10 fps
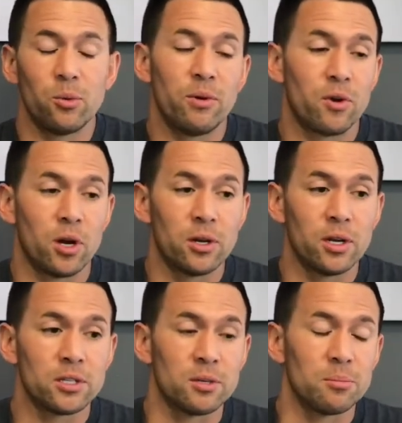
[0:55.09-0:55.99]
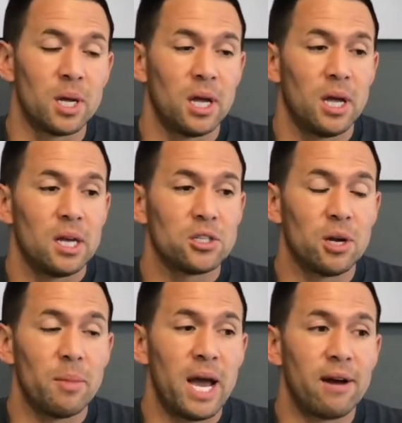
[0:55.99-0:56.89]
We've gone to
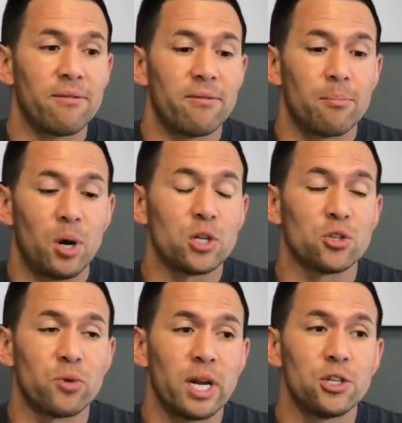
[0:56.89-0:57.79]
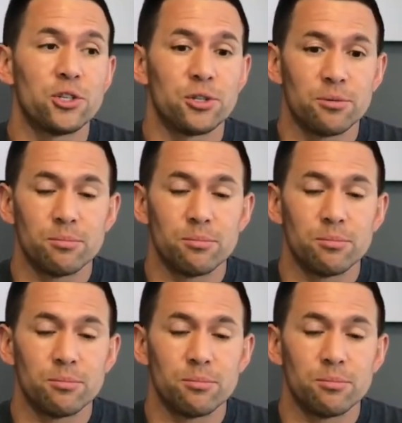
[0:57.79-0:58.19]
some half partial range